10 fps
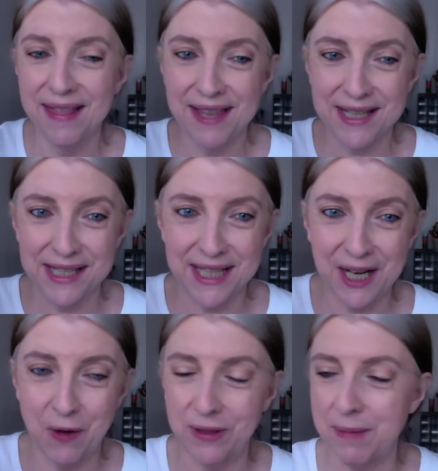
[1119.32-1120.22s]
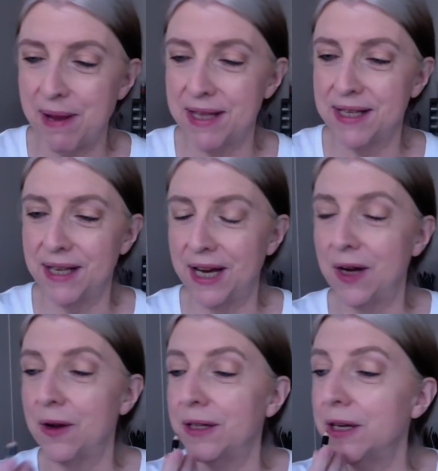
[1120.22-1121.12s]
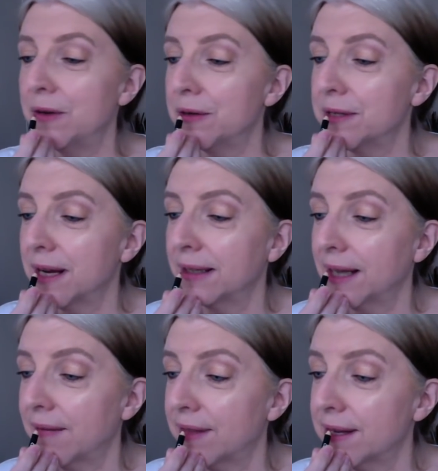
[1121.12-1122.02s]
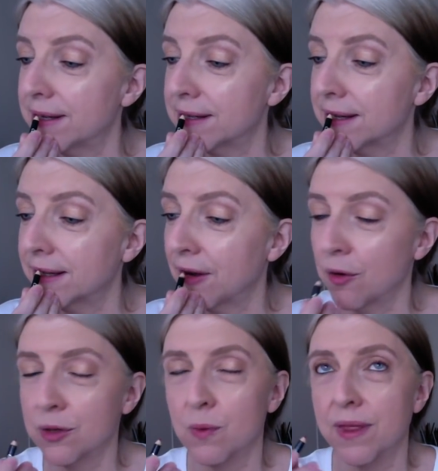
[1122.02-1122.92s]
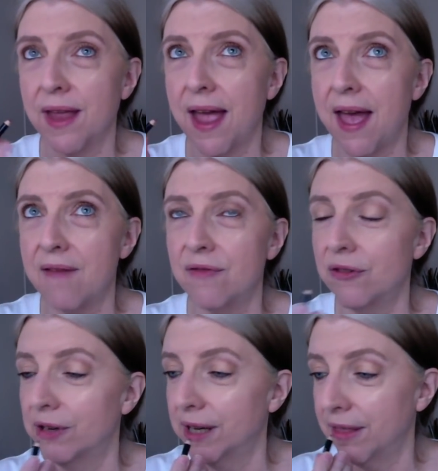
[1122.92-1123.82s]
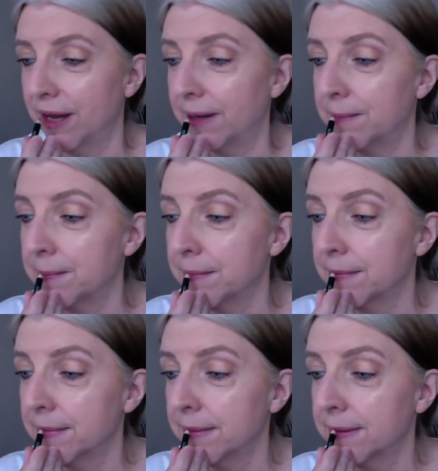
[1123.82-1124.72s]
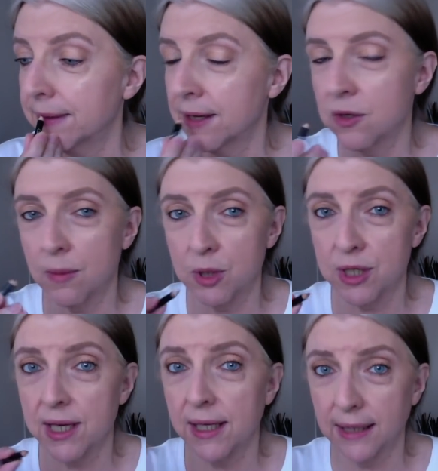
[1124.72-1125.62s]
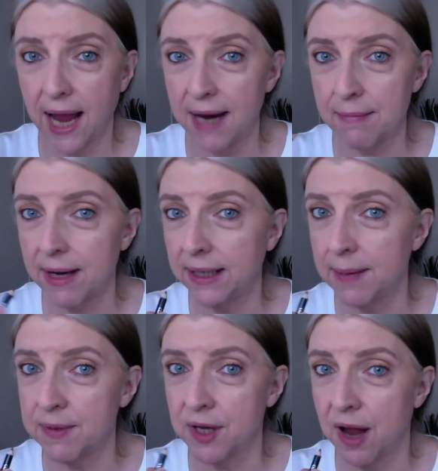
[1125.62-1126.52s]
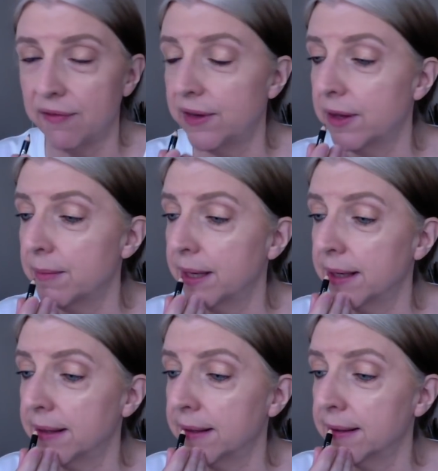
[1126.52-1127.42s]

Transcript: this is the only pencil I use. I love this. Goes with everything. So I'm just going to line my lips, not fill them in.